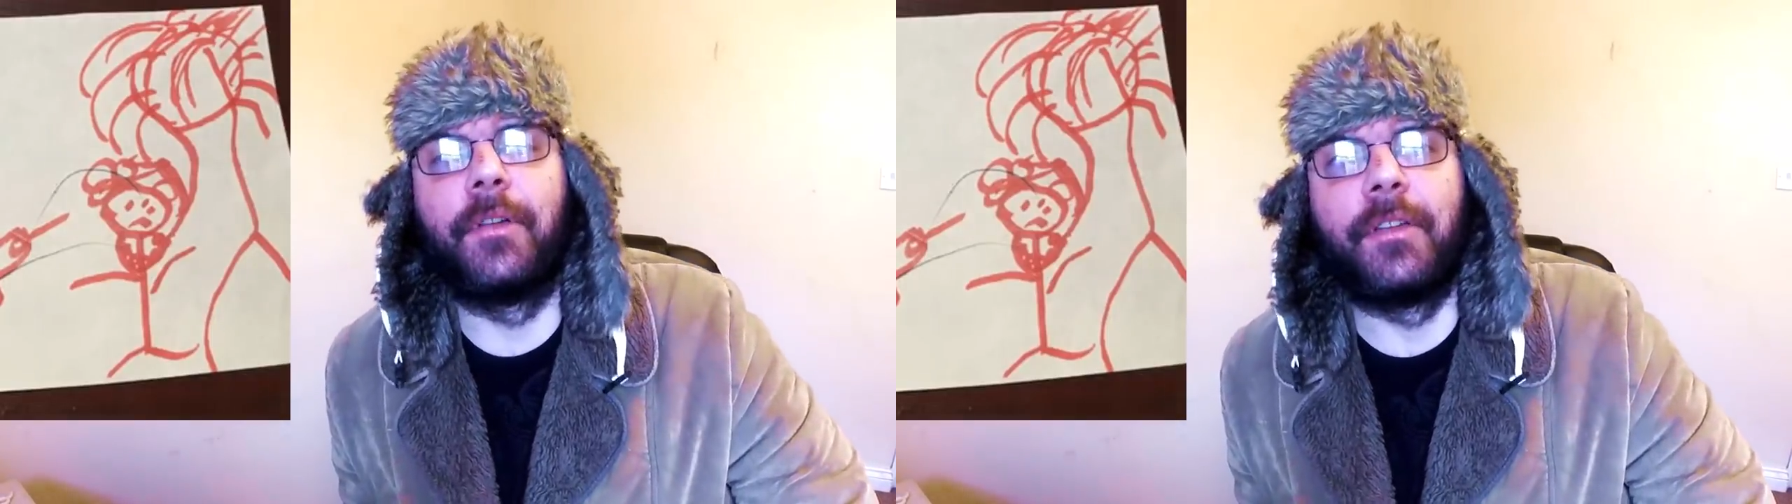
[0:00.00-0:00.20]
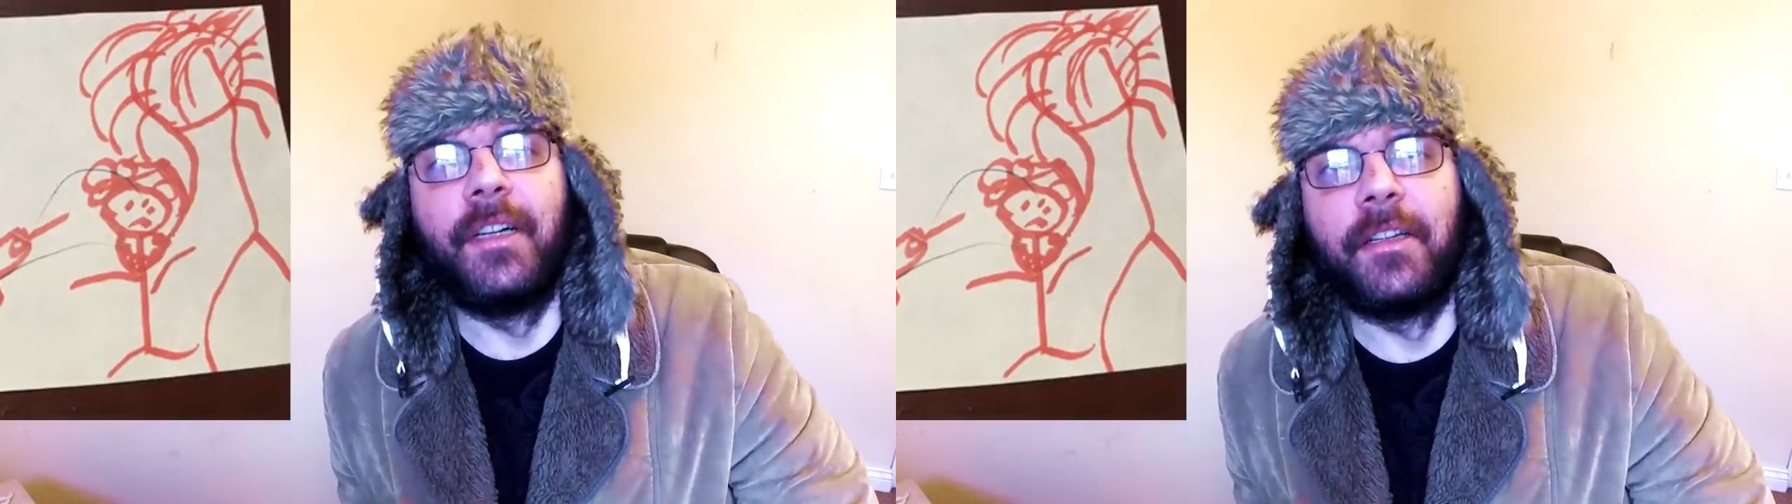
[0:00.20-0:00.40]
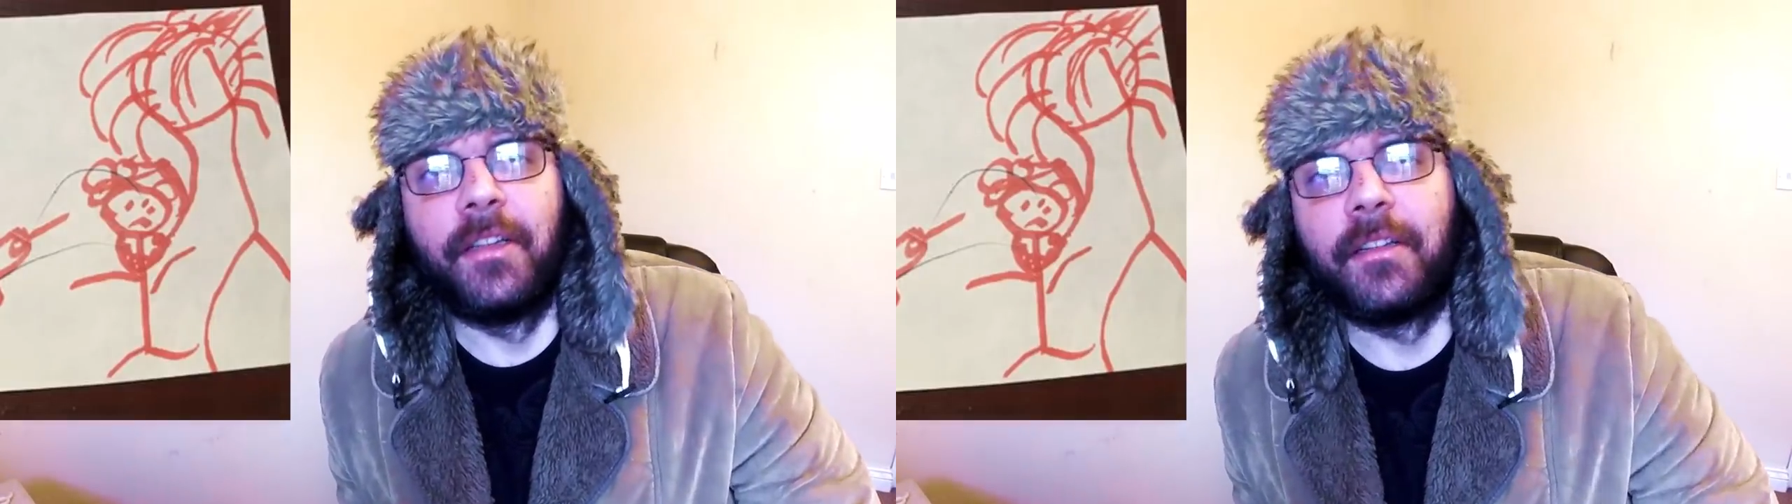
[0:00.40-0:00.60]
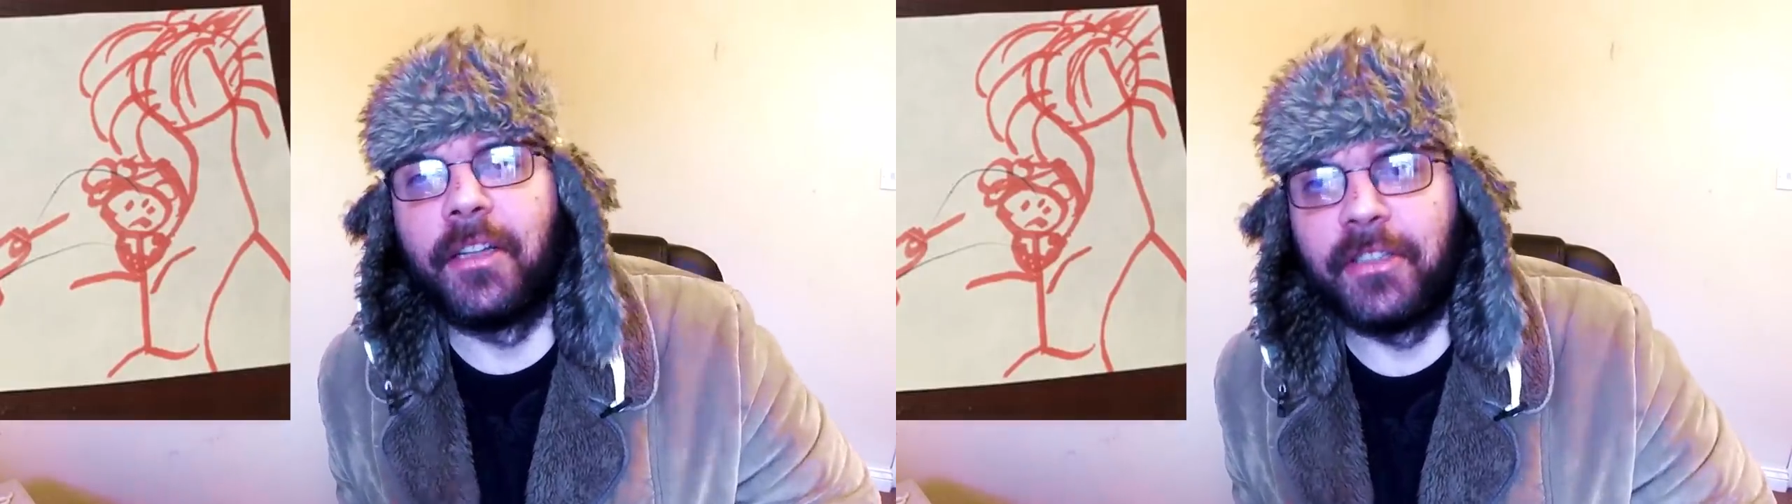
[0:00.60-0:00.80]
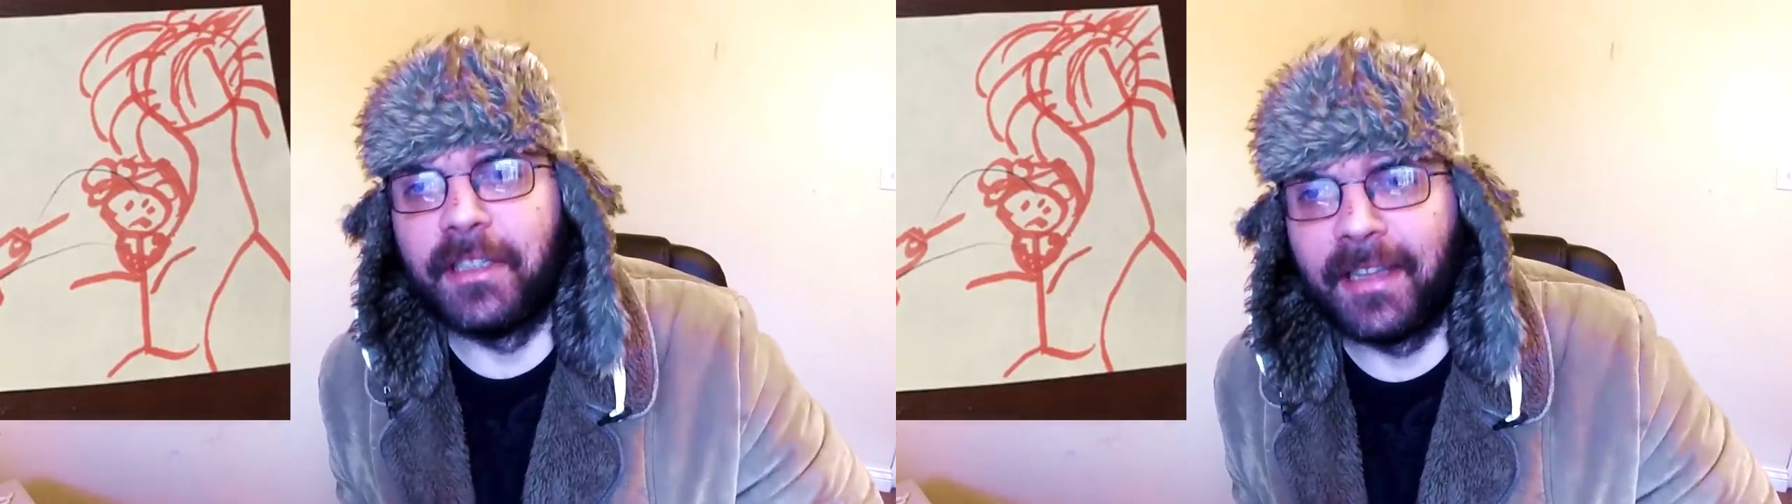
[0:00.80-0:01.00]
but
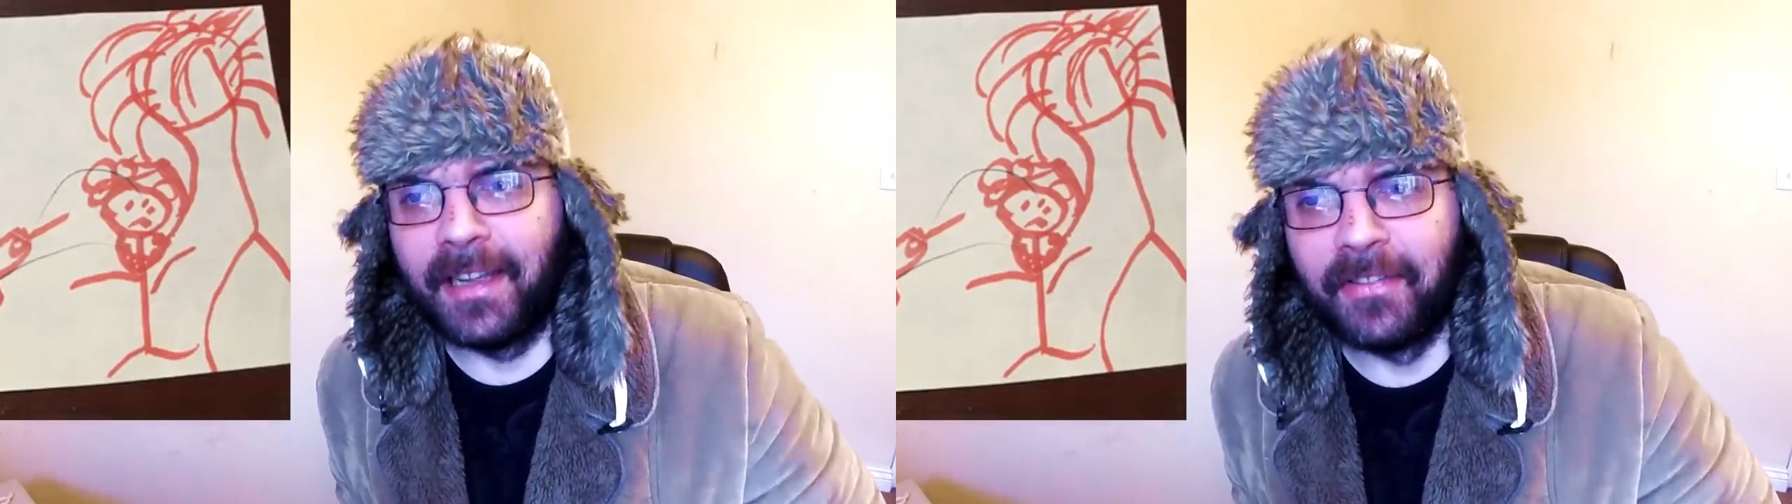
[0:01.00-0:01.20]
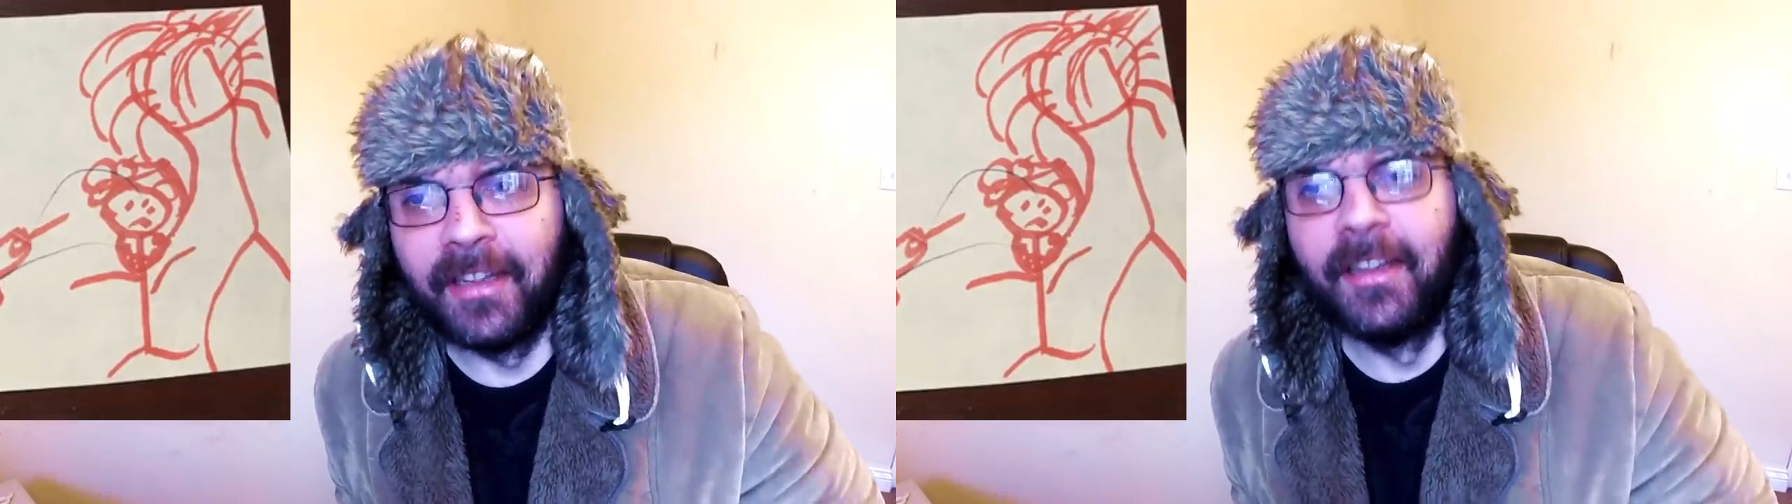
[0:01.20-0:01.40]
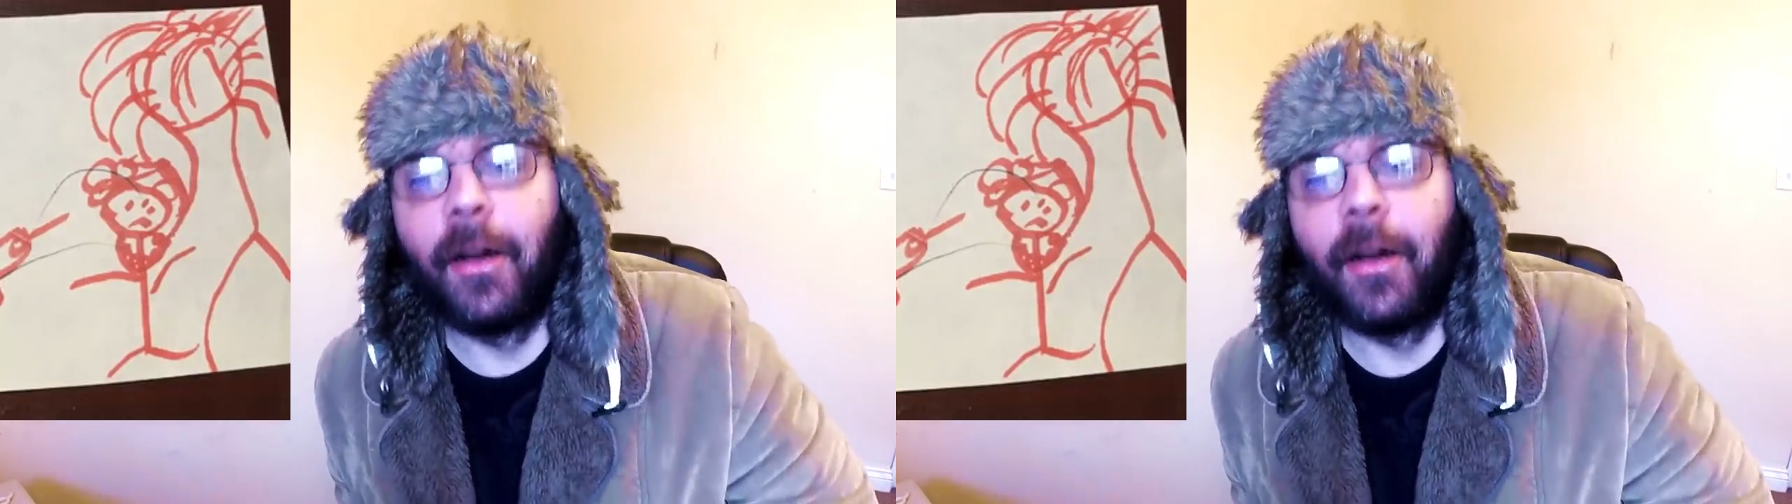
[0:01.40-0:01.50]
such is life.